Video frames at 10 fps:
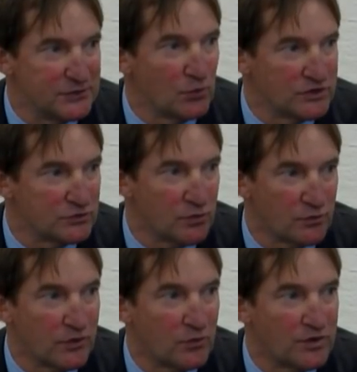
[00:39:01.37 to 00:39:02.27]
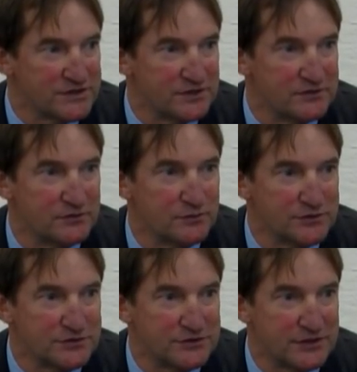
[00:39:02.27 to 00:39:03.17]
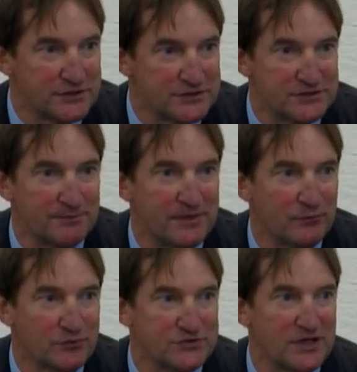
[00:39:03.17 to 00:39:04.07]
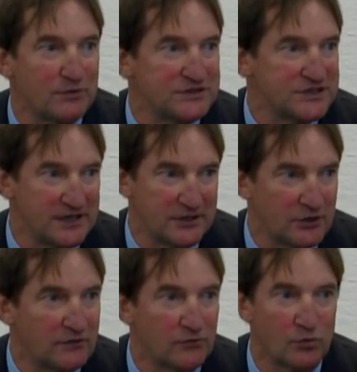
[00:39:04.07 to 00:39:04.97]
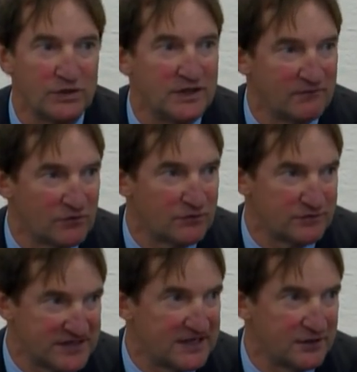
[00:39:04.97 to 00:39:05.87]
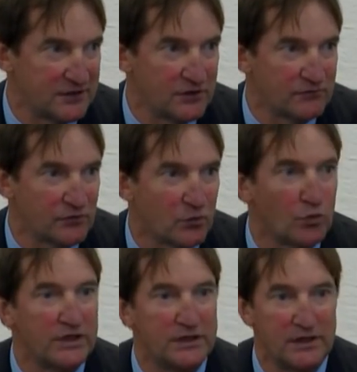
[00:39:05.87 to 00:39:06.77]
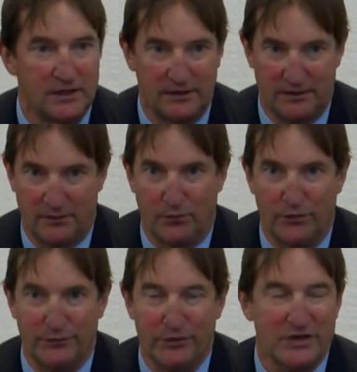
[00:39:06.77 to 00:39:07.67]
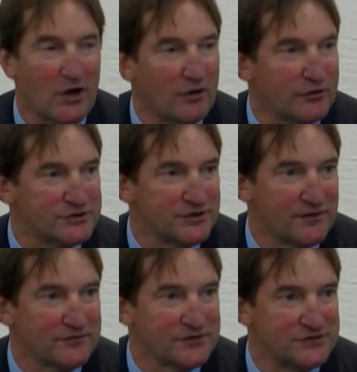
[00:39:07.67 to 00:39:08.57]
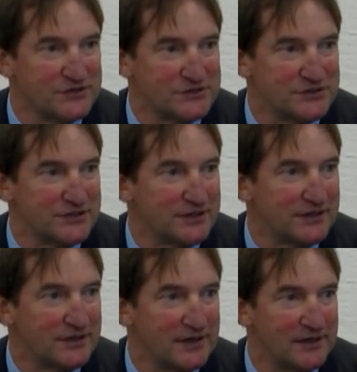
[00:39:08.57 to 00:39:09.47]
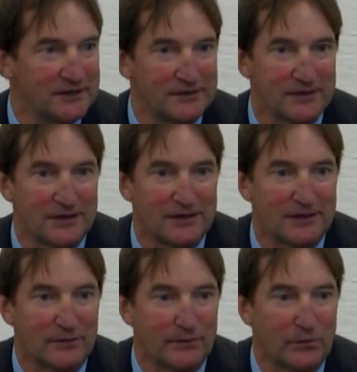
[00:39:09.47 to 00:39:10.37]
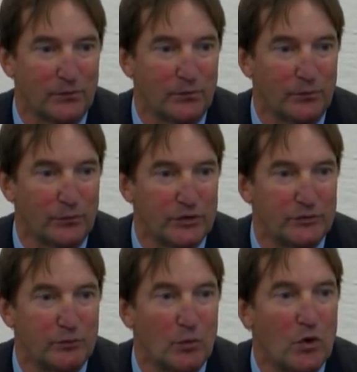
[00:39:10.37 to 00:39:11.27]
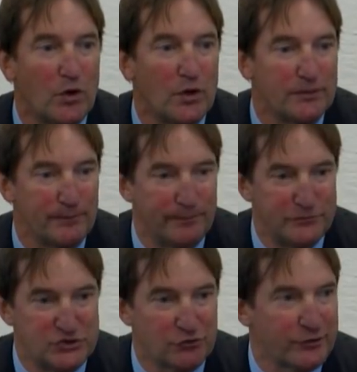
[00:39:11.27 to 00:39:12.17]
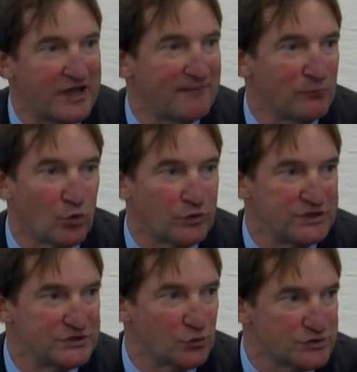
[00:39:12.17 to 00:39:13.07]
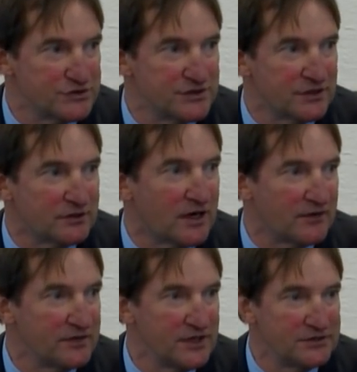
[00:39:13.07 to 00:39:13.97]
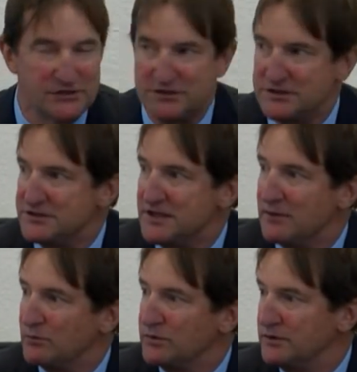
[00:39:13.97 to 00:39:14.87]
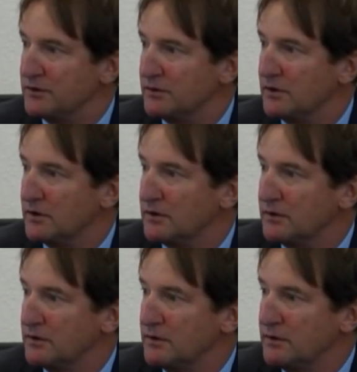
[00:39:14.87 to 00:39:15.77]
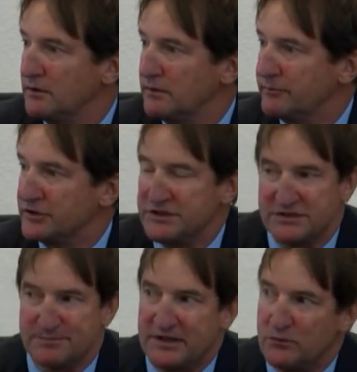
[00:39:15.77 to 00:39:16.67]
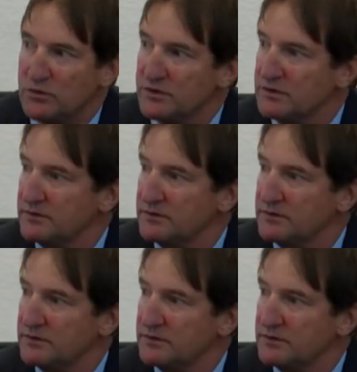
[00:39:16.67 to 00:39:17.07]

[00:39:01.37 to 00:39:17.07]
once we're requested to assist. Some people will say we take it over. We never take it over. We, we, we call ourselves assisting, and uh, we generally have more resources than a lot of the agencies that we uh, participate with.